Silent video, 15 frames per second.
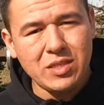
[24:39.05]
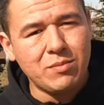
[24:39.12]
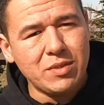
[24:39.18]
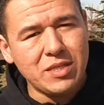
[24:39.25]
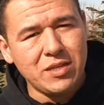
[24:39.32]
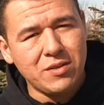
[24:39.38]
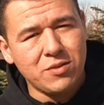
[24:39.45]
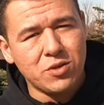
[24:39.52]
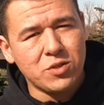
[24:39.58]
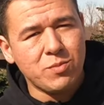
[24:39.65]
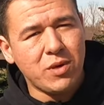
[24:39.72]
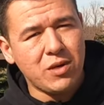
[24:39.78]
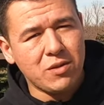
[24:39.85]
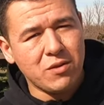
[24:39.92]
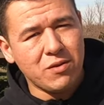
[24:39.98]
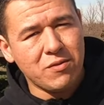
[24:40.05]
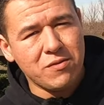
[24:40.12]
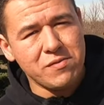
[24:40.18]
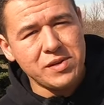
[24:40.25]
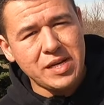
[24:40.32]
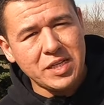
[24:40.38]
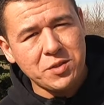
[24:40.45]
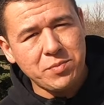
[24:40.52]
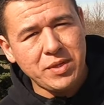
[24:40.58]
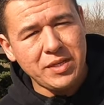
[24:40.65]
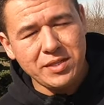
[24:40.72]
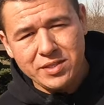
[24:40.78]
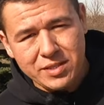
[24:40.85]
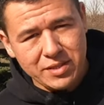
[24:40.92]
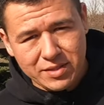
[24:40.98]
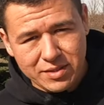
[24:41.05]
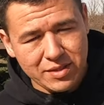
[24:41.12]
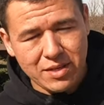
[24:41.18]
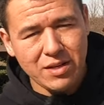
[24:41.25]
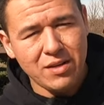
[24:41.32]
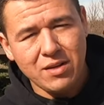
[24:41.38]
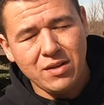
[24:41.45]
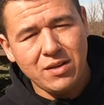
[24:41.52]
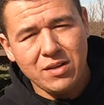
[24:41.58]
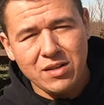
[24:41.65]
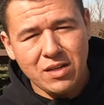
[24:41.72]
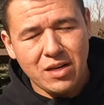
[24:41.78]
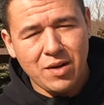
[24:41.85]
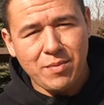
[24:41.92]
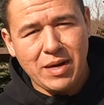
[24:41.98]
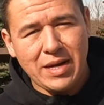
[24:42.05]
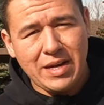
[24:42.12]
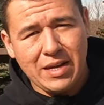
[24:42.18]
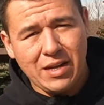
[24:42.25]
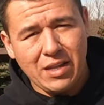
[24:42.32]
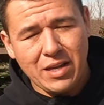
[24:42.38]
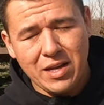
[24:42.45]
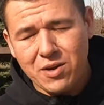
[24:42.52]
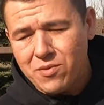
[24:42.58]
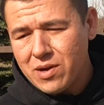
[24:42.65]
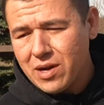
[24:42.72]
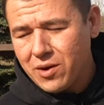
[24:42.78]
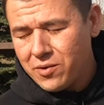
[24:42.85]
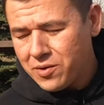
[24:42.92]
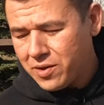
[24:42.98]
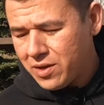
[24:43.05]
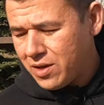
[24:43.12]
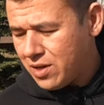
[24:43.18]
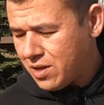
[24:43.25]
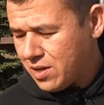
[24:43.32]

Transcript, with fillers: some of the other smaller 3 8 pieces um, I had laying around.